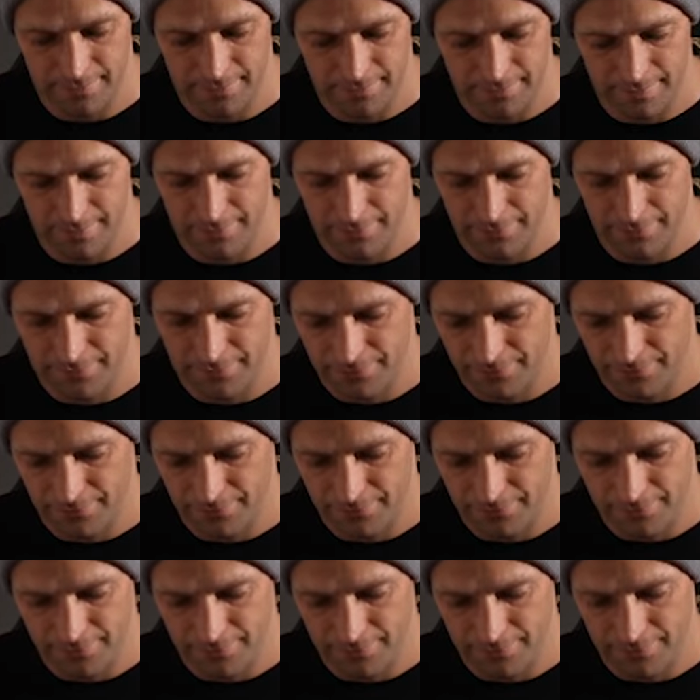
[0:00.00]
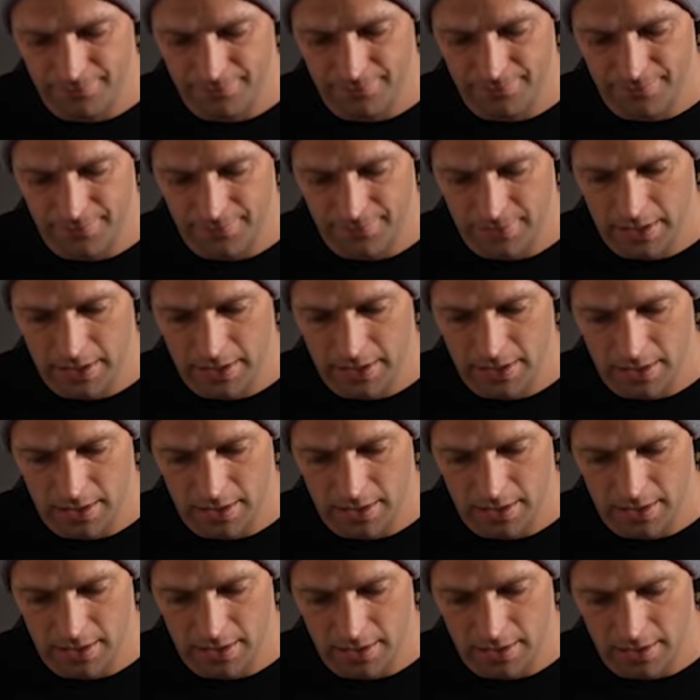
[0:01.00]

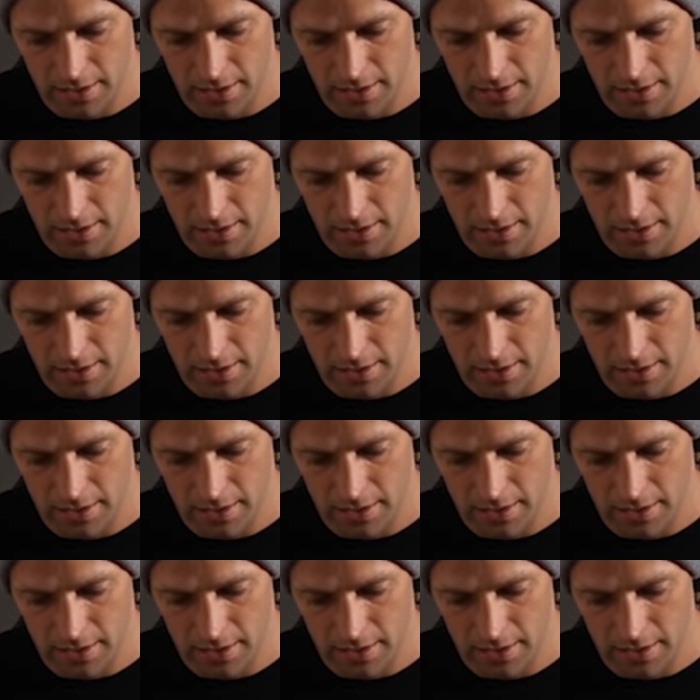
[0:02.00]
(silence)